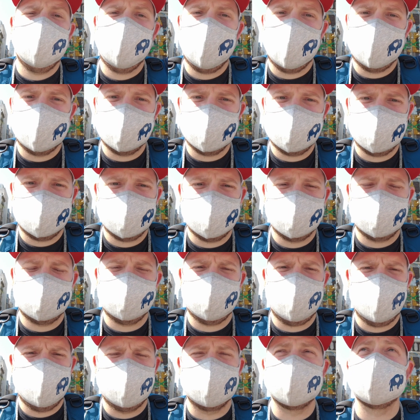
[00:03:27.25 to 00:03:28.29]
life
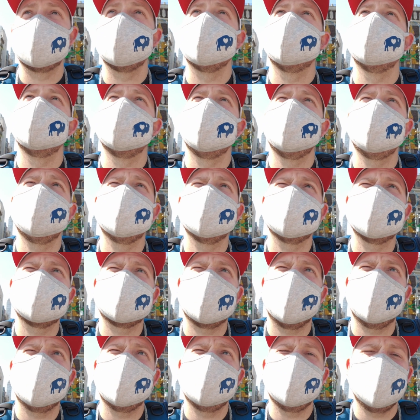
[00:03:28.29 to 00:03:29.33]
flying in front of me. It's
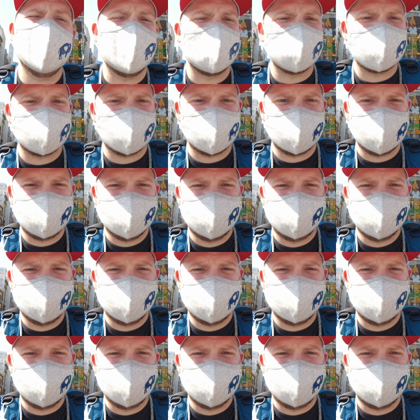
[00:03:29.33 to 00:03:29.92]
kind of nuts.